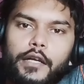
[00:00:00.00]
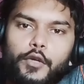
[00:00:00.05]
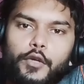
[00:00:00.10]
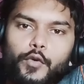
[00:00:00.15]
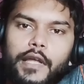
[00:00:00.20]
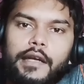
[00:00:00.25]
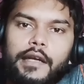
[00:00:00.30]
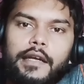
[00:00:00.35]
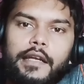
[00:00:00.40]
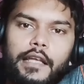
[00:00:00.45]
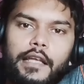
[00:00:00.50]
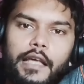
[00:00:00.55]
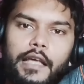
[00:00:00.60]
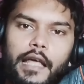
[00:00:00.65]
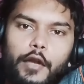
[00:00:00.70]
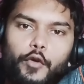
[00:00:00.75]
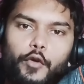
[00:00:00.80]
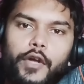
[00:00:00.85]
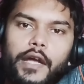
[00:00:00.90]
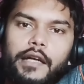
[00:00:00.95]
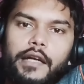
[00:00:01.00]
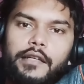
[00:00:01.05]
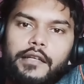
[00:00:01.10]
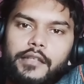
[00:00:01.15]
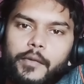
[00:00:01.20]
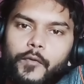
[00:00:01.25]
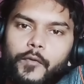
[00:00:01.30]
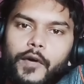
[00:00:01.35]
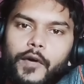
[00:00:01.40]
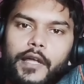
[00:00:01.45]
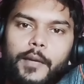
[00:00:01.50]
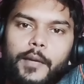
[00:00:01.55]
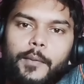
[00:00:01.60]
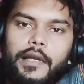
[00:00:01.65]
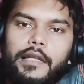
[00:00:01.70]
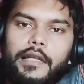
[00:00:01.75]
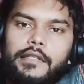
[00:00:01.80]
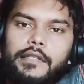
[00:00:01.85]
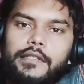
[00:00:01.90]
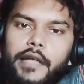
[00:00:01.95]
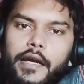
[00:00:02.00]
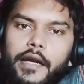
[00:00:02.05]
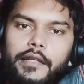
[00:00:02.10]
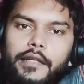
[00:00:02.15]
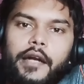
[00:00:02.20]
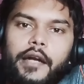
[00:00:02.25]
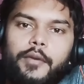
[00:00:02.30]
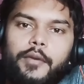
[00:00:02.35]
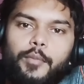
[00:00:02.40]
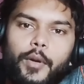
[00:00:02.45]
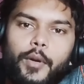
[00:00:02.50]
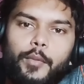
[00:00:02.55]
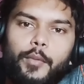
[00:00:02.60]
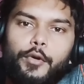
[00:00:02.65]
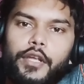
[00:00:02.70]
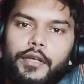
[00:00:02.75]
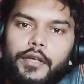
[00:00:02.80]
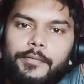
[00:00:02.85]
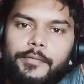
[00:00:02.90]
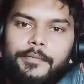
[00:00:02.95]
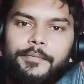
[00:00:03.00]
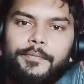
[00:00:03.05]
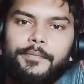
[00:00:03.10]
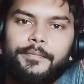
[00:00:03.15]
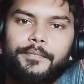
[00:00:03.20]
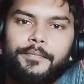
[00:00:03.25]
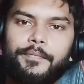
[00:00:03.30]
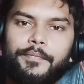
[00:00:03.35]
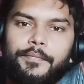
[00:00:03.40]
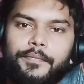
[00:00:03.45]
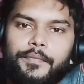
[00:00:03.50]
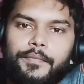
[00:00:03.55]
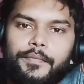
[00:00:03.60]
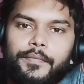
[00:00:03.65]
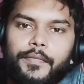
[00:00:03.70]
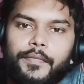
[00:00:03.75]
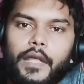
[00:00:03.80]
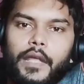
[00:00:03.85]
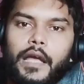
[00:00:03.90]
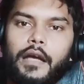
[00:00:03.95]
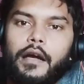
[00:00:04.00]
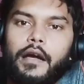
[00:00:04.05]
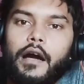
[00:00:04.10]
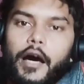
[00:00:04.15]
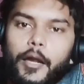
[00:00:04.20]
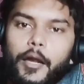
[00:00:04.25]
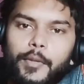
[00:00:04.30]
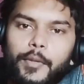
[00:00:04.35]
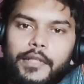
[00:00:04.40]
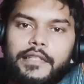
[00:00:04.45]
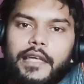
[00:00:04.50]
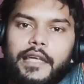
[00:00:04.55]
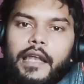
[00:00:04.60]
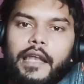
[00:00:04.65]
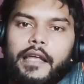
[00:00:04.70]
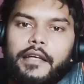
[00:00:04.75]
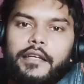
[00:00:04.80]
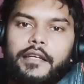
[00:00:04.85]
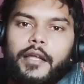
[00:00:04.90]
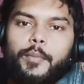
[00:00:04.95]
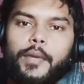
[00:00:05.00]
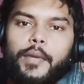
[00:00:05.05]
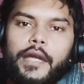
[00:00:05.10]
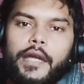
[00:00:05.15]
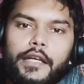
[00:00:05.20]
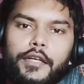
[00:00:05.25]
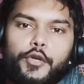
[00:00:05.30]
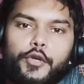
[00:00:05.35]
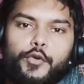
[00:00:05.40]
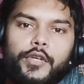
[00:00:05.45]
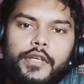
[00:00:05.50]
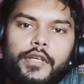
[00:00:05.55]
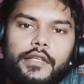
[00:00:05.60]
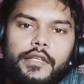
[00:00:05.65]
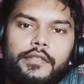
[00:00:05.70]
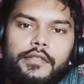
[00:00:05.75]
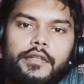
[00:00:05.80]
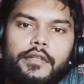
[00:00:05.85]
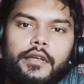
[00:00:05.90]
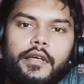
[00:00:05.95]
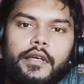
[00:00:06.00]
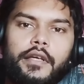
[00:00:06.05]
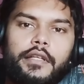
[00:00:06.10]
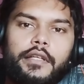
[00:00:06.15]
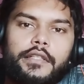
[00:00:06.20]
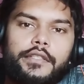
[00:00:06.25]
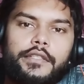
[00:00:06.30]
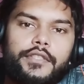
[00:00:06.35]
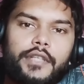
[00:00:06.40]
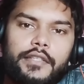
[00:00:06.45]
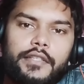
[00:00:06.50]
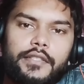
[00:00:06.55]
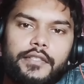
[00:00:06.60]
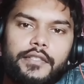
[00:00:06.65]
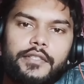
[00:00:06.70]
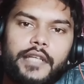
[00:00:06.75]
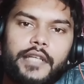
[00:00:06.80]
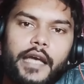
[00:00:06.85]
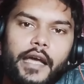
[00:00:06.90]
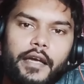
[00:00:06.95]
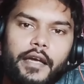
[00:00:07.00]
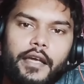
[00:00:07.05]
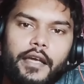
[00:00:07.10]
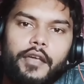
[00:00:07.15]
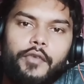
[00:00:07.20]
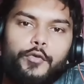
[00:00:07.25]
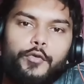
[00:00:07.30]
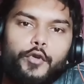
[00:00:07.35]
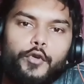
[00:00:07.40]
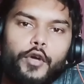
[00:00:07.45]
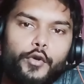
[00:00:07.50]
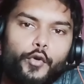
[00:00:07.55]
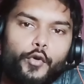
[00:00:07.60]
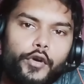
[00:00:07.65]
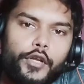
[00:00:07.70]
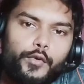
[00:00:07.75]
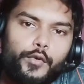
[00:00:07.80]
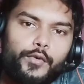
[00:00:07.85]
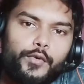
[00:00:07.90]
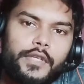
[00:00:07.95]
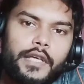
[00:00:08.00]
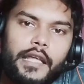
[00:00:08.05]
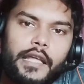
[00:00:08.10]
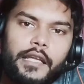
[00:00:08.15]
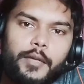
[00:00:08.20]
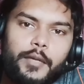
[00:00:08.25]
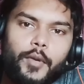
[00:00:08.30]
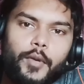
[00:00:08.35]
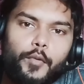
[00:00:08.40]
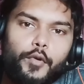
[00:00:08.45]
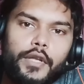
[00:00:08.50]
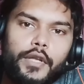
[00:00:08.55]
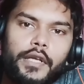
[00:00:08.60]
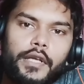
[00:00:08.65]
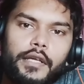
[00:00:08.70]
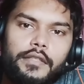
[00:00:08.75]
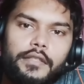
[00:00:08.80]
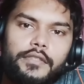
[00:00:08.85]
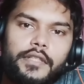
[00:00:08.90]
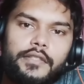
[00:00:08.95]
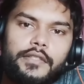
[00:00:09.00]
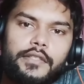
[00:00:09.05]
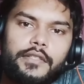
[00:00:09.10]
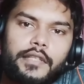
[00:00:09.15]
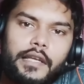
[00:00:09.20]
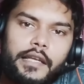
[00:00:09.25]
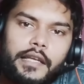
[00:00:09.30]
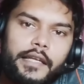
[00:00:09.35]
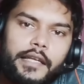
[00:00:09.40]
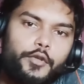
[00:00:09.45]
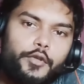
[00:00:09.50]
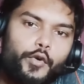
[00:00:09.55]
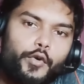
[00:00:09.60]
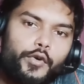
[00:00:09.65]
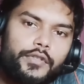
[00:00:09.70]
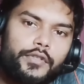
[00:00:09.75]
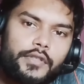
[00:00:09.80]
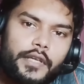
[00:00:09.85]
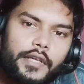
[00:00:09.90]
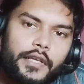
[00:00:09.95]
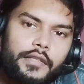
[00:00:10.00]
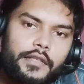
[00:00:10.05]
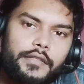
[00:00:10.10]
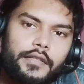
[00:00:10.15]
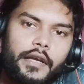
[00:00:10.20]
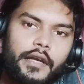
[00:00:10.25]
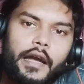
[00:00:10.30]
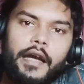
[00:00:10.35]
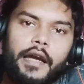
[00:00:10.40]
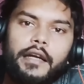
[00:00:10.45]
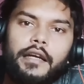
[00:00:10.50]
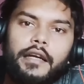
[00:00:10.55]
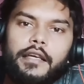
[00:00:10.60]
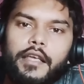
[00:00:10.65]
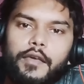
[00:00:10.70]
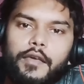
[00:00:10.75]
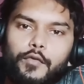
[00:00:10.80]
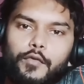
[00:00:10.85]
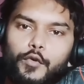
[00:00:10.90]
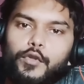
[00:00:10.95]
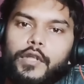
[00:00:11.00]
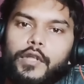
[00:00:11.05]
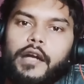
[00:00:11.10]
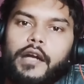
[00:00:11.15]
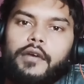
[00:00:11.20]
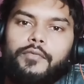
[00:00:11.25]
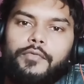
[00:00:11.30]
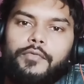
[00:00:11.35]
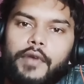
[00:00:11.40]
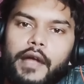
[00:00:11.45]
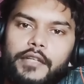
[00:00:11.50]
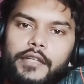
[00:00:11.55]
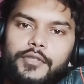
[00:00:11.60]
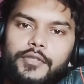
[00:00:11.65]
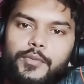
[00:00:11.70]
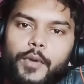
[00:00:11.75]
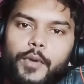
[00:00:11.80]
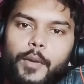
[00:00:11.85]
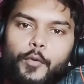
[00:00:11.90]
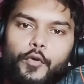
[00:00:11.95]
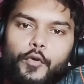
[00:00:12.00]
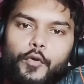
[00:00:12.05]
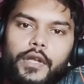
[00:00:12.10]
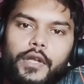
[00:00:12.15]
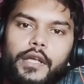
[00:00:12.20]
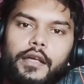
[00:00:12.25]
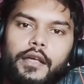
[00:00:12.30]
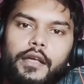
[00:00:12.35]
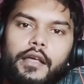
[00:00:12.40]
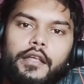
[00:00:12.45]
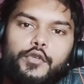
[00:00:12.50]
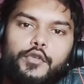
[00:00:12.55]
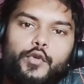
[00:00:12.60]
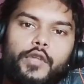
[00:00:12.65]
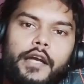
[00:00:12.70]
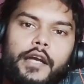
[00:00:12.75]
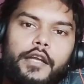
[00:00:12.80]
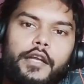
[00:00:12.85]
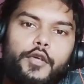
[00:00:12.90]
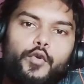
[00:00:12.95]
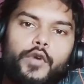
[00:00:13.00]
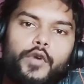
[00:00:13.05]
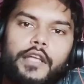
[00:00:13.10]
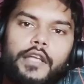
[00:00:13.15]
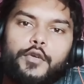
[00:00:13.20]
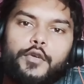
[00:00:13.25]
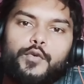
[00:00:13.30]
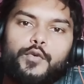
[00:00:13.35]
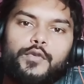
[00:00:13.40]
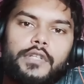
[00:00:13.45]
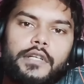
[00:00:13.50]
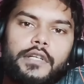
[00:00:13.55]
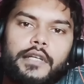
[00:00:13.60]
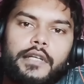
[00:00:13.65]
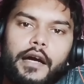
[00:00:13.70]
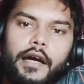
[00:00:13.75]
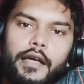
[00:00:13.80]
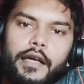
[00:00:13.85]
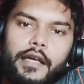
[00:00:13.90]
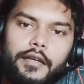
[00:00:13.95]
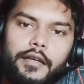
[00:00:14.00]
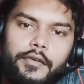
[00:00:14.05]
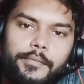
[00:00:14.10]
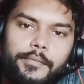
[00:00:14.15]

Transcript: can reallocate some variable inside that memory. Garbage collector main duty is just check if you are not using any memory, just delete those things and give you that fresh memory so that you can use it again.